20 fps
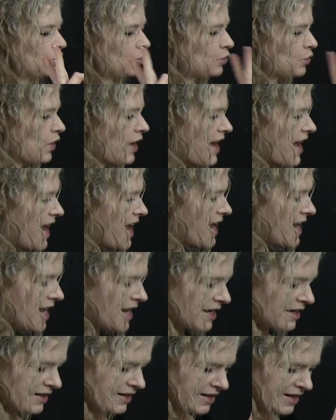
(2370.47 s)

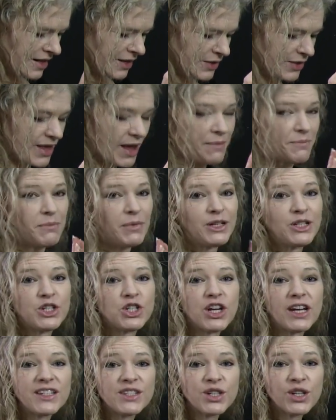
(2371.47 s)
red, that
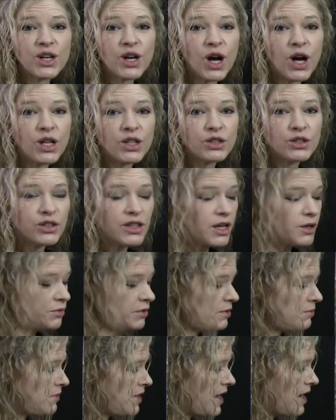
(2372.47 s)
magenta color that
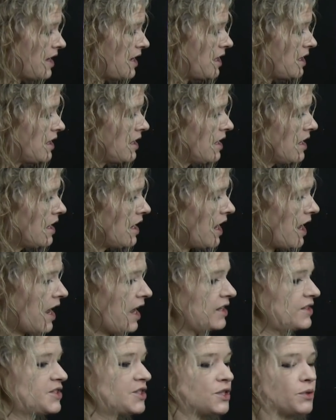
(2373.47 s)
we made,
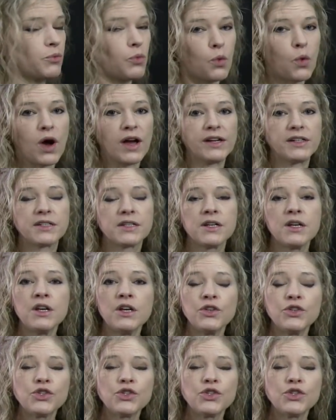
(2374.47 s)
and some white.